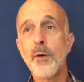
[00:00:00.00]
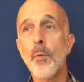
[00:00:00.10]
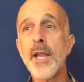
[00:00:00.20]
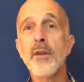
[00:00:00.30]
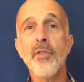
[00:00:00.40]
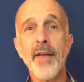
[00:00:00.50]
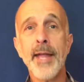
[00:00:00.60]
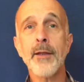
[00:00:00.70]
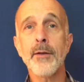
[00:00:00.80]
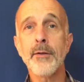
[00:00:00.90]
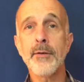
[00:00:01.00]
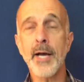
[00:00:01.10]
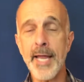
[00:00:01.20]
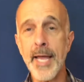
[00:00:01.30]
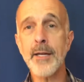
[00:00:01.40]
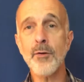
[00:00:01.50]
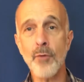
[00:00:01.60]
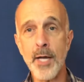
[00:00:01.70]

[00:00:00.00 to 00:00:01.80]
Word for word: we can thank Diane and